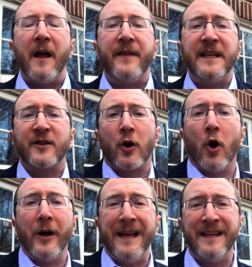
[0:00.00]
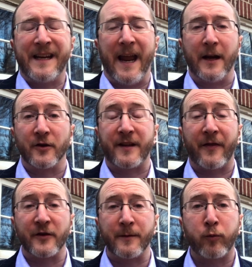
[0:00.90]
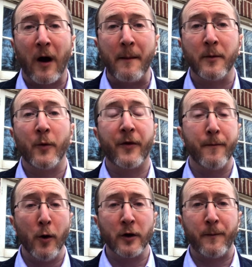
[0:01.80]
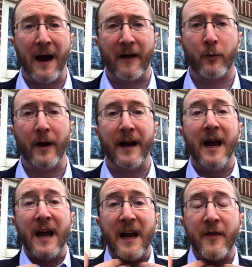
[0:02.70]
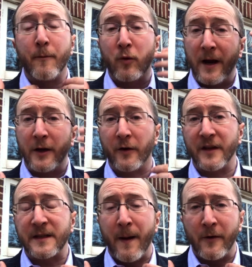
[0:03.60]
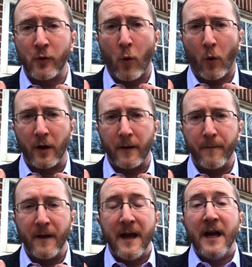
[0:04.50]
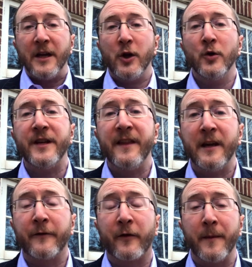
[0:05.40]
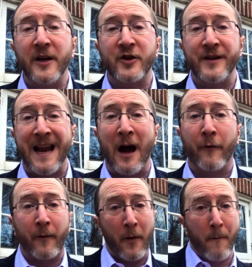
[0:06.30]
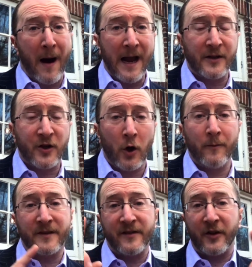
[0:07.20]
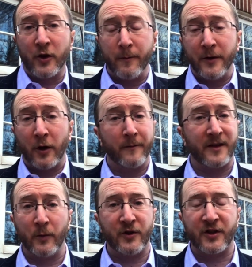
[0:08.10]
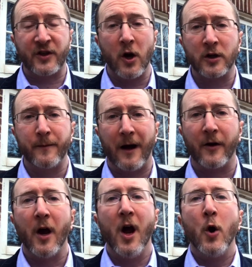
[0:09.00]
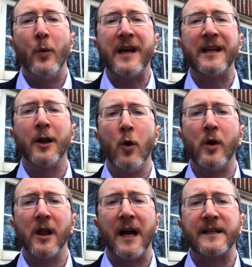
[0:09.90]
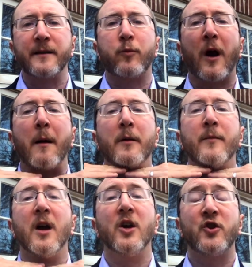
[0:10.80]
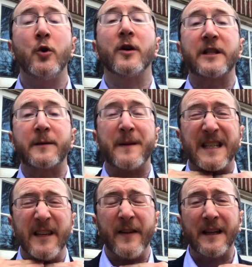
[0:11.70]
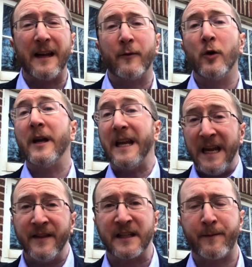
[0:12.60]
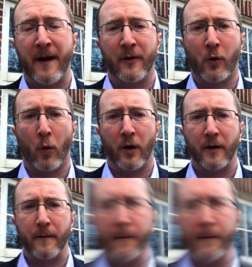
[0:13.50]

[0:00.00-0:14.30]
These are all indicators that there's a problem with the motor pathway in the brain or in the spinal cord. Using the information now from the myotomes and the dermatomes that we just talked about, we can localize the problem to a specific level in the spinal cord.